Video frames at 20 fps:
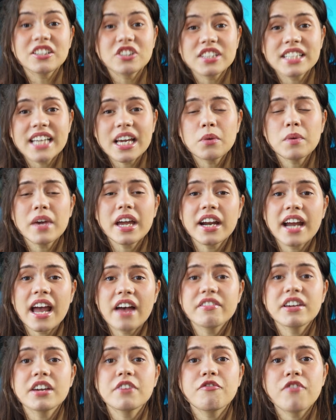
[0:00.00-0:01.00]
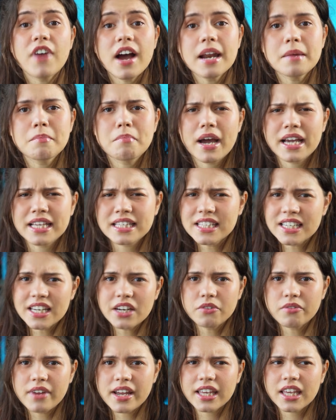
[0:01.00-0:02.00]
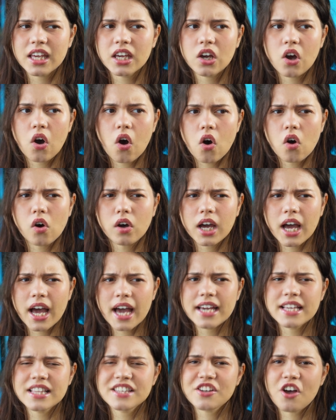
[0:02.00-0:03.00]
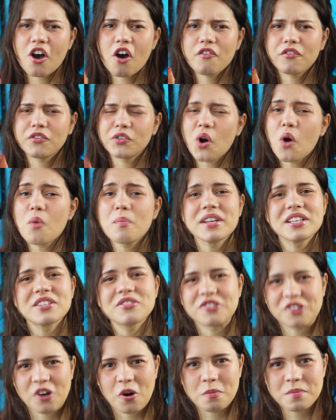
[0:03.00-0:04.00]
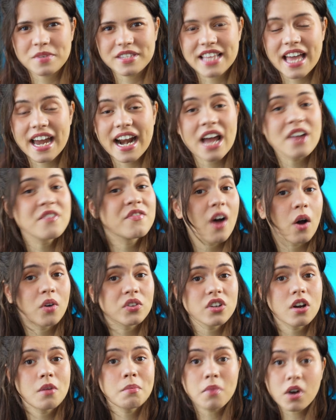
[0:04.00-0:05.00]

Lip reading: today we are having fun by tier ranking all kinds of romance tropes that I found on